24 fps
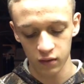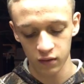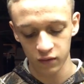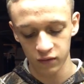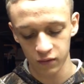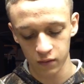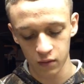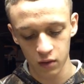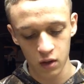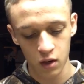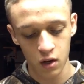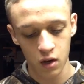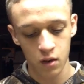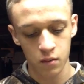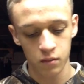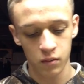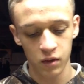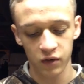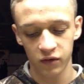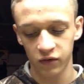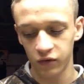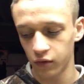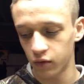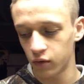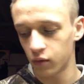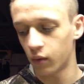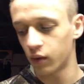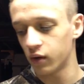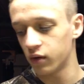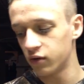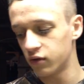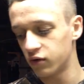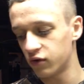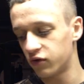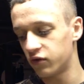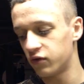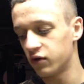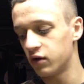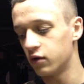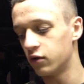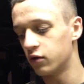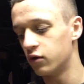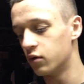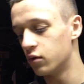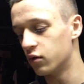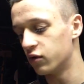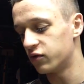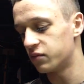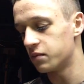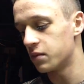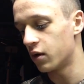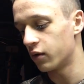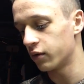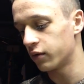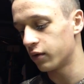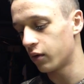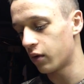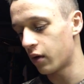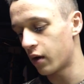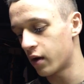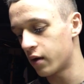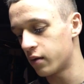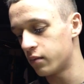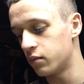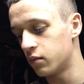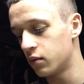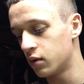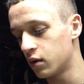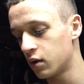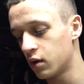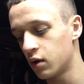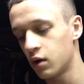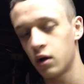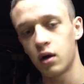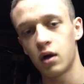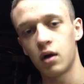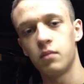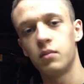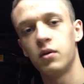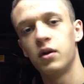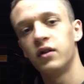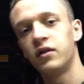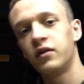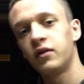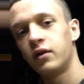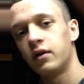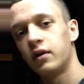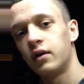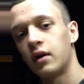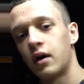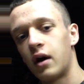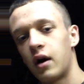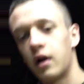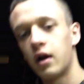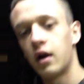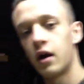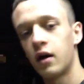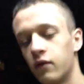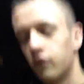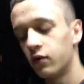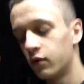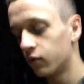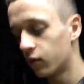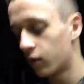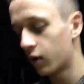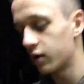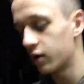these, basically all you just need to do is melt the lead, and basically I have it